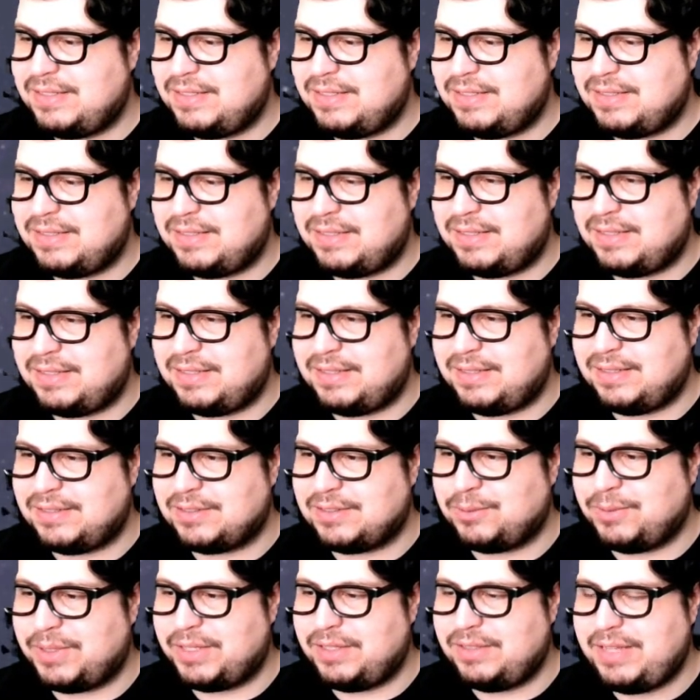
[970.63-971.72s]
So
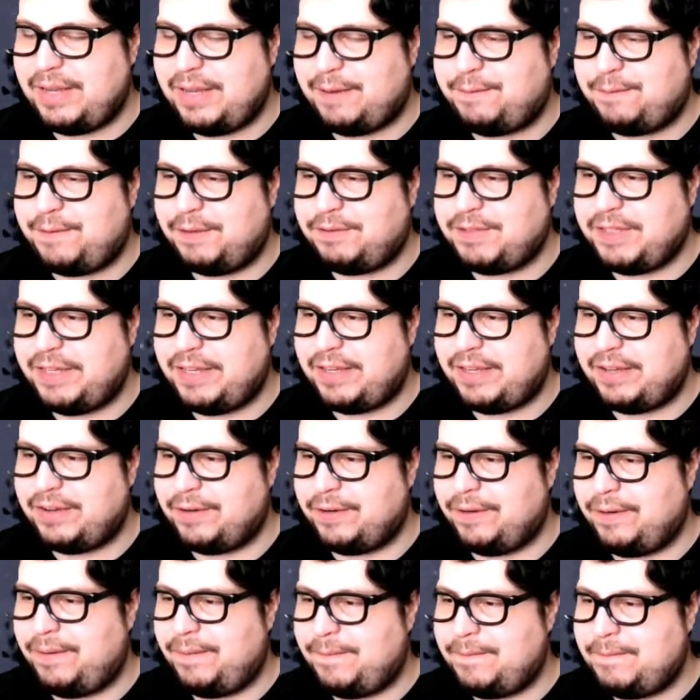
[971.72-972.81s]
we're going to take 50 here.
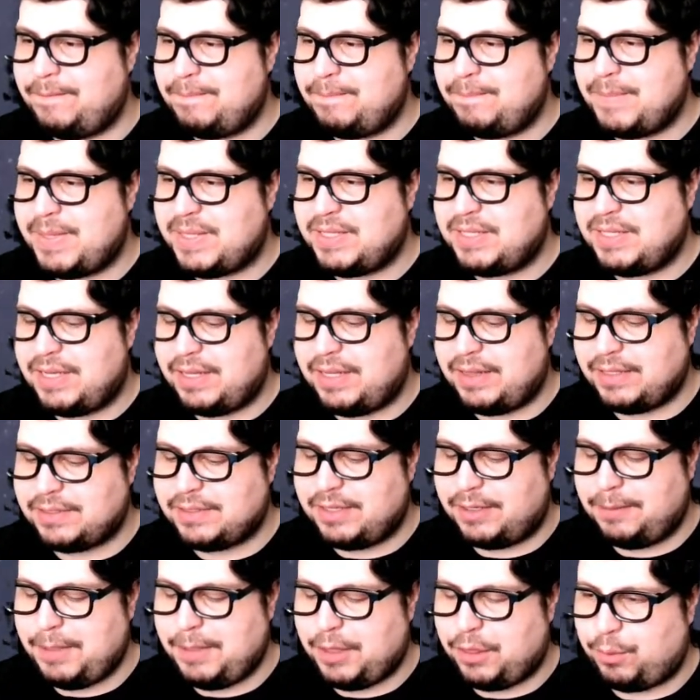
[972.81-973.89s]
And that's
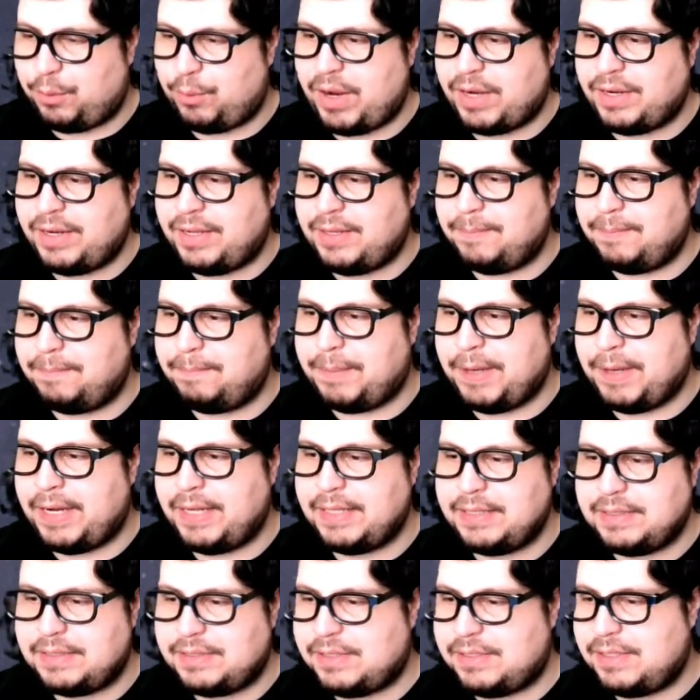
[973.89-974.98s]
going to be threatening,
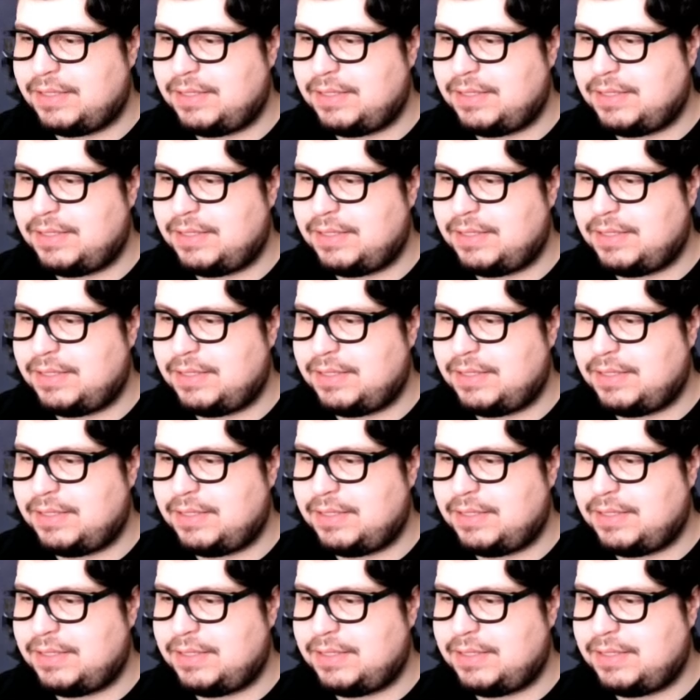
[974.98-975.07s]
but...